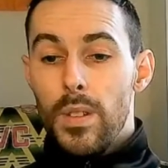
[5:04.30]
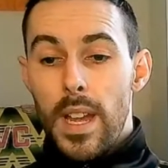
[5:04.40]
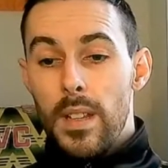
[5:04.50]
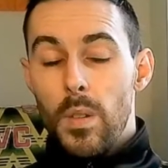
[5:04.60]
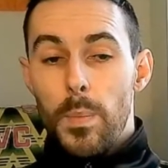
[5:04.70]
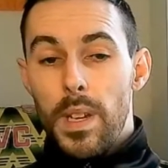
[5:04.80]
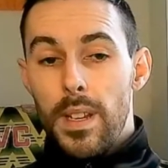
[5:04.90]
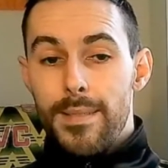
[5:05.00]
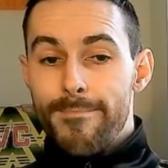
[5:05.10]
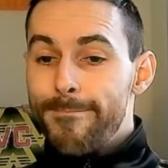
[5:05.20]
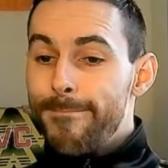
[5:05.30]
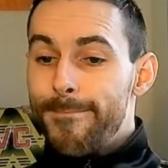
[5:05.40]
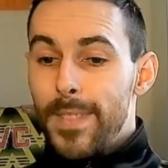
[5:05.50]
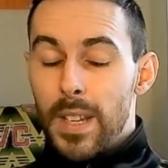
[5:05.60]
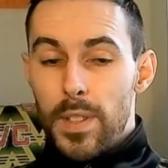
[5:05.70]
end up being,
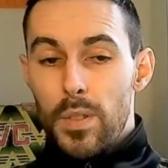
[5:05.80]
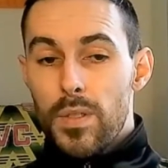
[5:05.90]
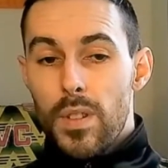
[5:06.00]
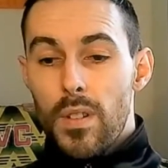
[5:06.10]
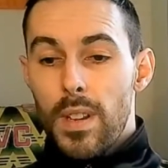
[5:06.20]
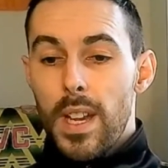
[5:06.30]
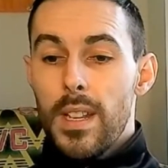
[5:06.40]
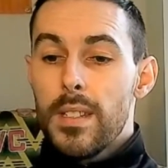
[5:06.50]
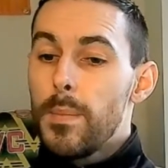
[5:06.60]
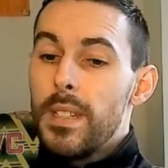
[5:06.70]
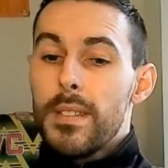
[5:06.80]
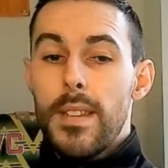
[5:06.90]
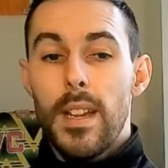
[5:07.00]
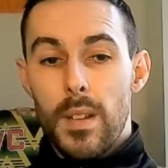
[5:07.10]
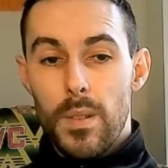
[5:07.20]
if he doesn't score again, this will be his
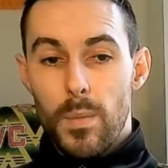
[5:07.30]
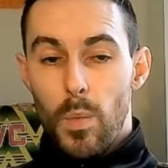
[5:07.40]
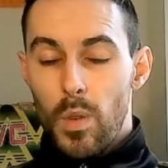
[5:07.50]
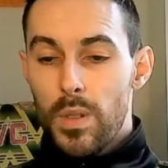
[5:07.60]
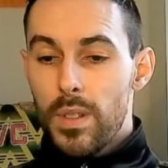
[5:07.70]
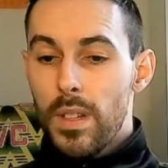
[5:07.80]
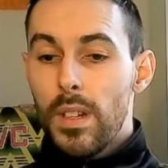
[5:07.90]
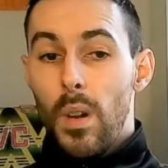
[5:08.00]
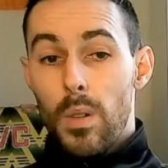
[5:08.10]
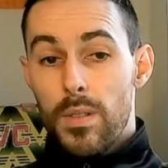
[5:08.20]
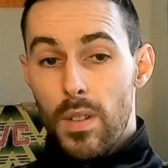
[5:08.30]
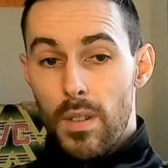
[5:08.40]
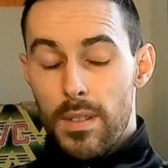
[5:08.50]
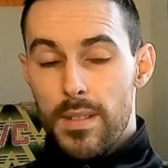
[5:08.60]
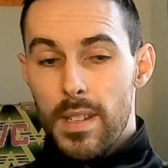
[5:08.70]
2nd worst goal
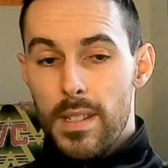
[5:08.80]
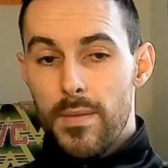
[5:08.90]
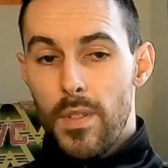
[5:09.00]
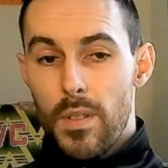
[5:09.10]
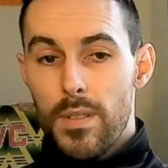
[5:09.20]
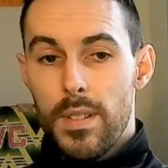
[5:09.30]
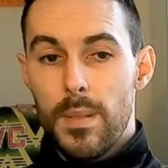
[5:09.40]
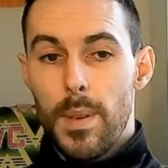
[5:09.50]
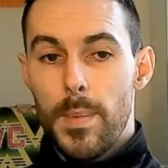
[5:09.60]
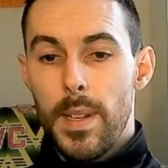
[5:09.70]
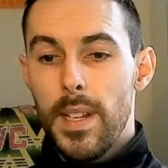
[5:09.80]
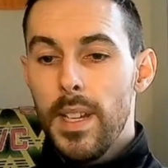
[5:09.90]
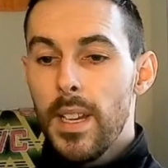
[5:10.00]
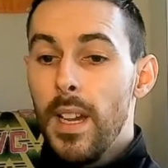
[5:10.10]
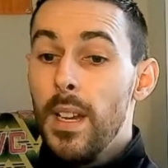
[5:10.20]
scoring season for us in the Premier
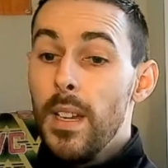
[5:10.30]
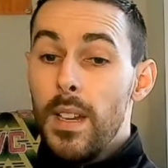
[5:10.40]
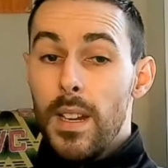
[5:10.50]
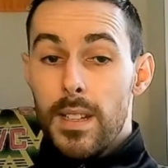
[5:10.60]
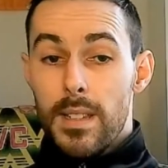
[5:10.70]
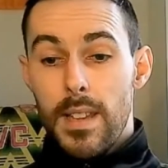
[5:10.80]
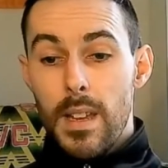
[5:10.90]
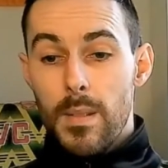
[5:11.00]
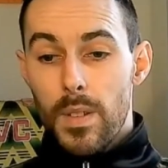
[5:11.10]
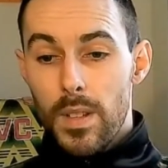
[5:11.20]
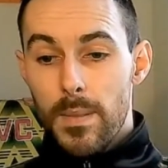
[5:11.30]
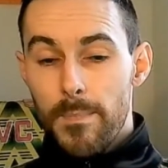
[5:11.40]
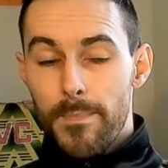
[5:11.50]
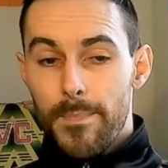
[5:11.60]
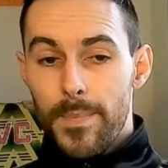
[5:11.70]
League. At the same time,
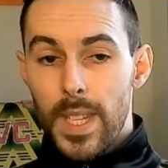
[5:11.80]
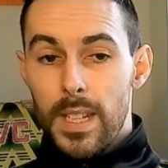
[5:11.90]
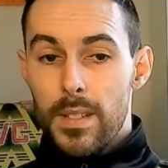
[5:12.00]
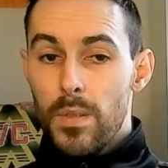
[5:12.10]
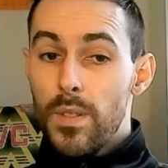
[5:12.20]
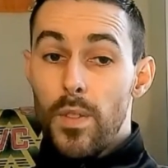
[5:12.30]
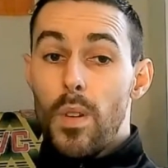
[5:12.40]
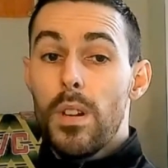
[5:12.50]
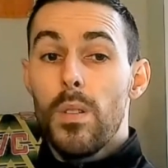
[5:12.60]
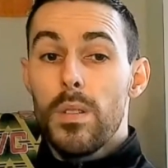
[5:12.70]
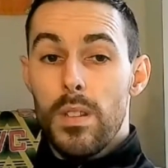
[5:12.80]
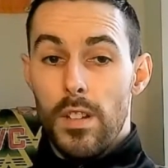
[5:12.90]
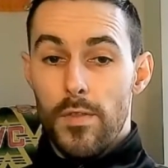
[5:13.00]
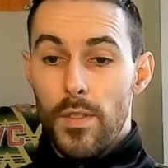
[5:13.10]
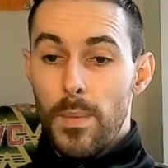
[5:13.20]
he's only 4 goals
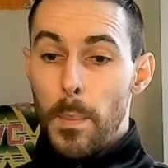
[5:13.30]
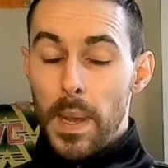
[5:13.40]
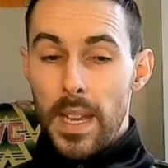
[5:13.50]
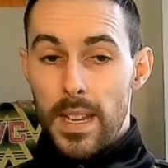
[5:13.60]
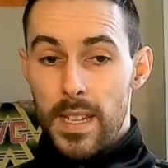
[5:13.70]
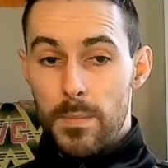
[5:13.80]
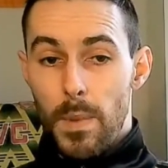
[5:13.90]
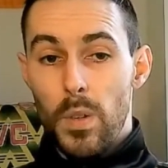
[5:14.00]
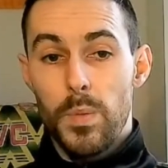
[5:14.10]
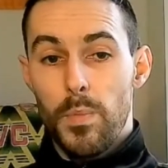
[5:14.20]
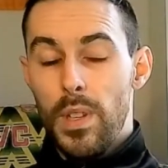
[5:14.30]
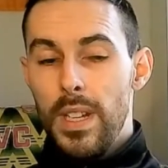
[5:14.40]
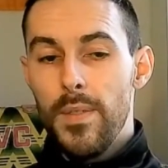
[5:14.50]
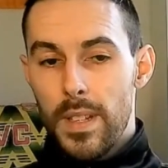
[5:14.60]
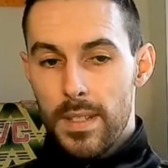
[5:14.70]
off being his most
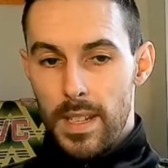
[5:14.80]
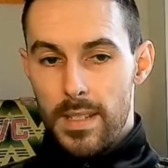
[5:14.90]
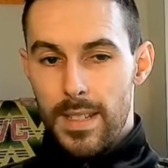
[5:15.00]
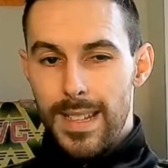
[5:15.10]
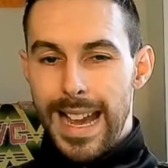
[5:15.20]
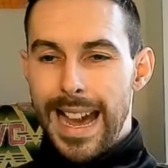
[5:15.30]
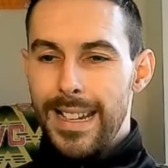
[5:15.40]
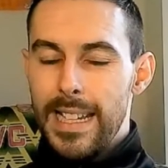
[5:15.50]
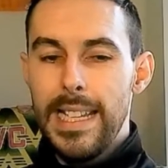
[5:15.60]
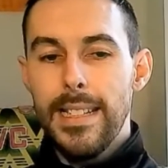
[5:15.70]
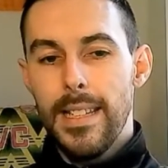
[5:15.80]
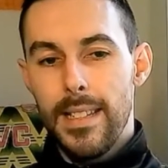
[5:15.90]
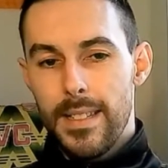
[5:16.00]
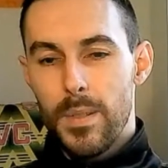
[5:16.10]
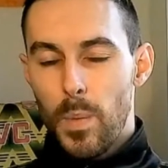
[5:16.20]
prolific season. And I think
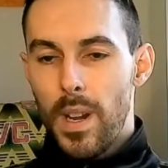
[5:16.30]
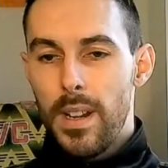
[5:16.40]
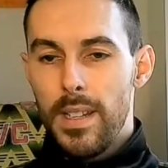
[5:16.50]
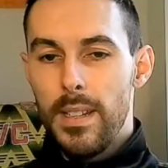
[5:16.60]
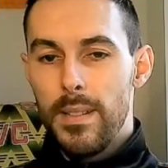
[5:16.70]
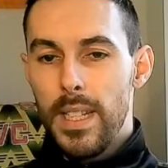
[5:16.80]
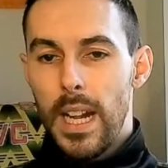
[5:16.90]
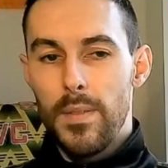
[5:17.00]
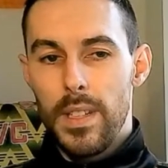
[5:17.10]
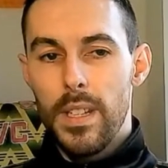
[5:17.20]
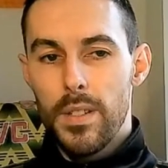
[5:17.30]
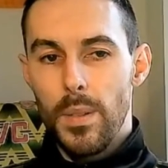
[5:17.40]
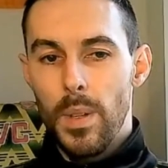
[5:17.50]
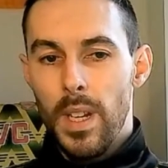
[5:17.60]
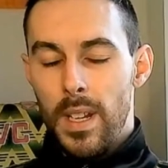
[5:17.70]
this is where you have the issue,